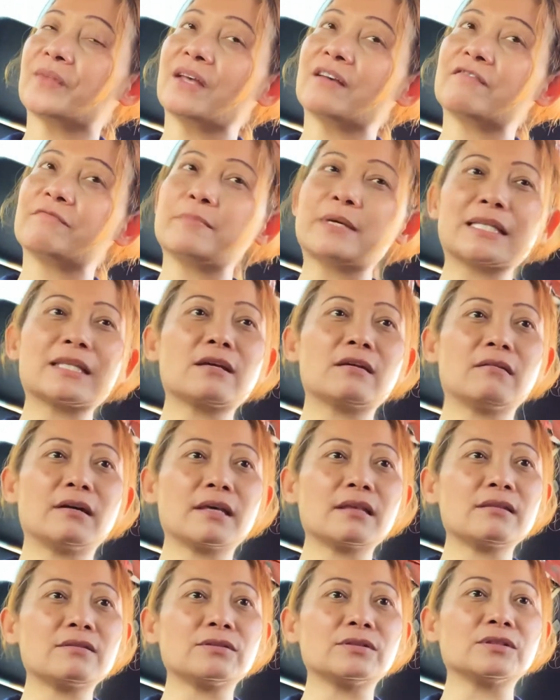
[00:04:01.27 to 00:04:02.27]
I've been
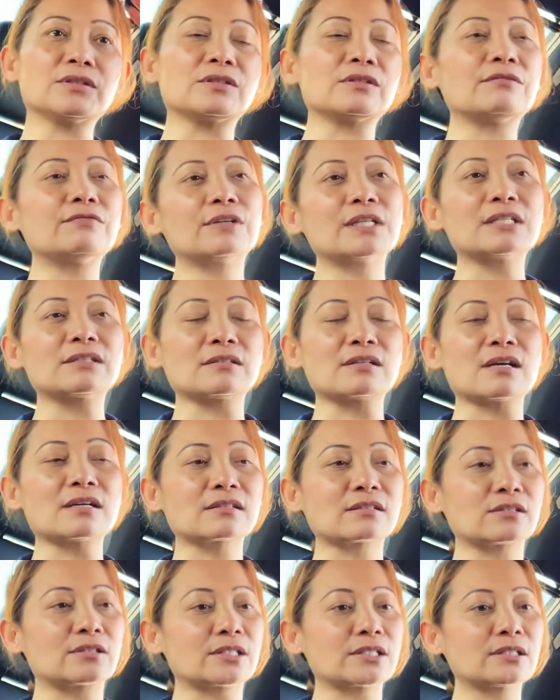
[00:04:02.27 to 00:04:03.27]
going through different
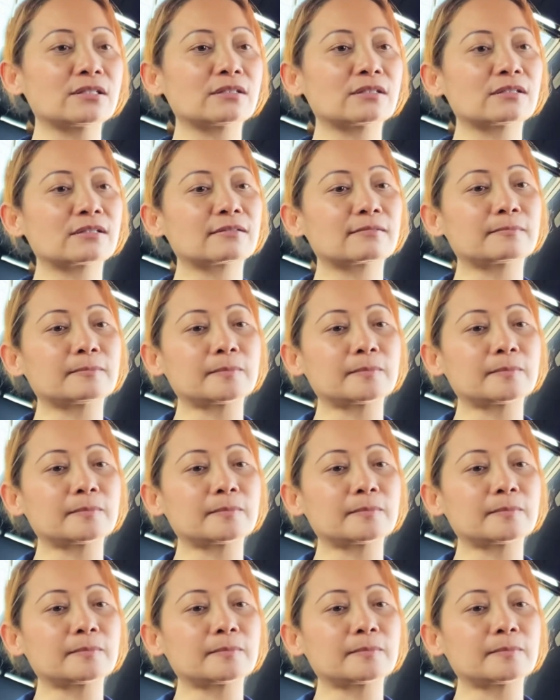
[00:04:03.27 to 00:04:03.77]
doctors,